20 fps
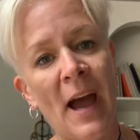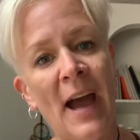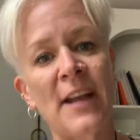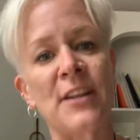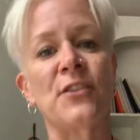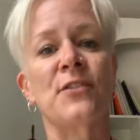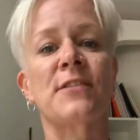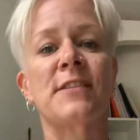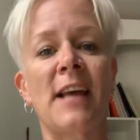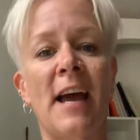and
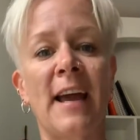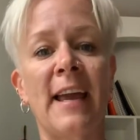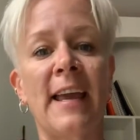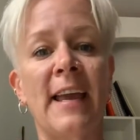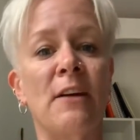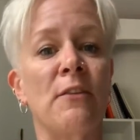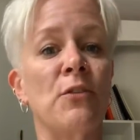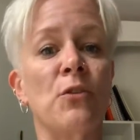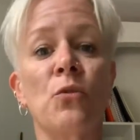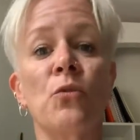you're sat
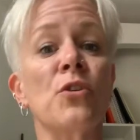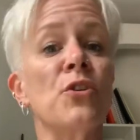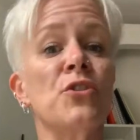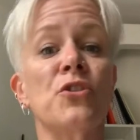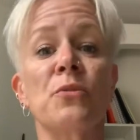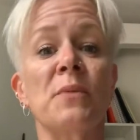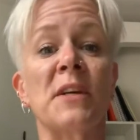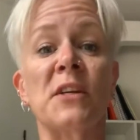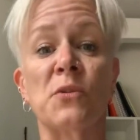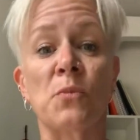here and all you're
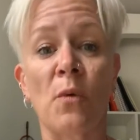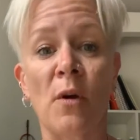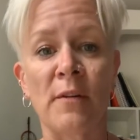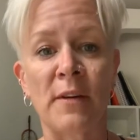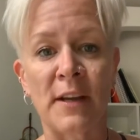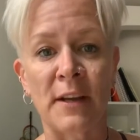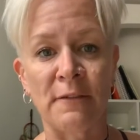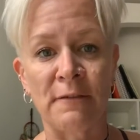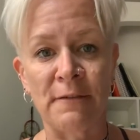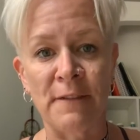doing is
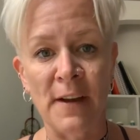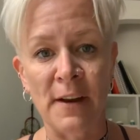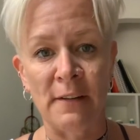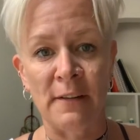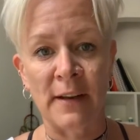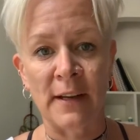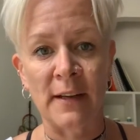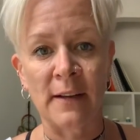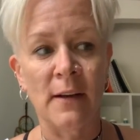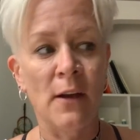worrying and
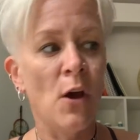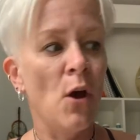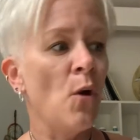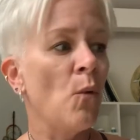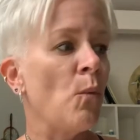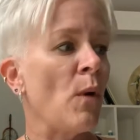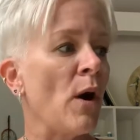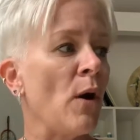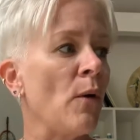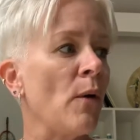fearing,
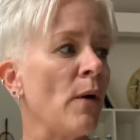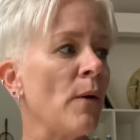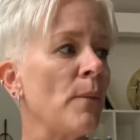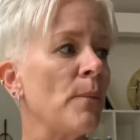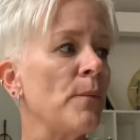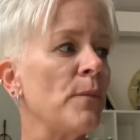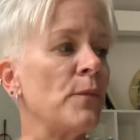well,